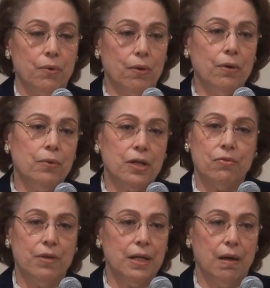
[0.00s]
We all
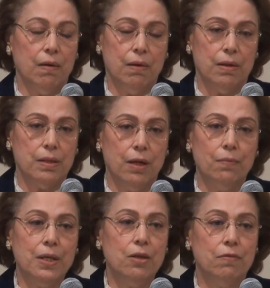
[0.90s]
work very hard.
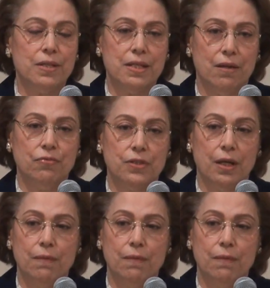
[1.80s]
How many of us have